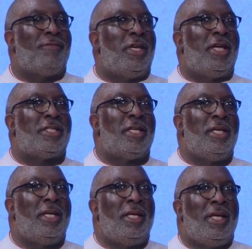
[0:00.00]
in us.
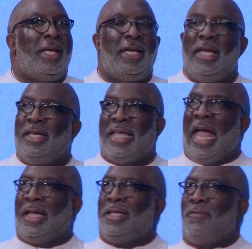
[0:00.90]
He's
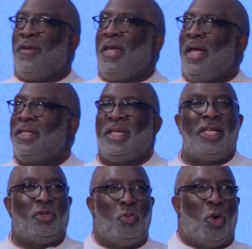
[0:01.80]
active in us.
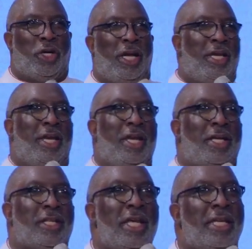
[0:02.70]
He's working in
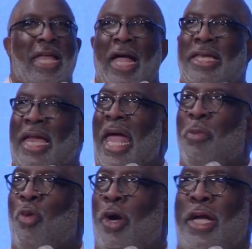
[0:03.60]
us. Now
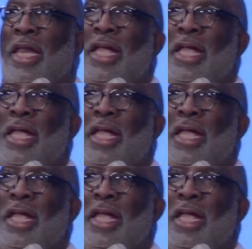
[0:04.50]
that working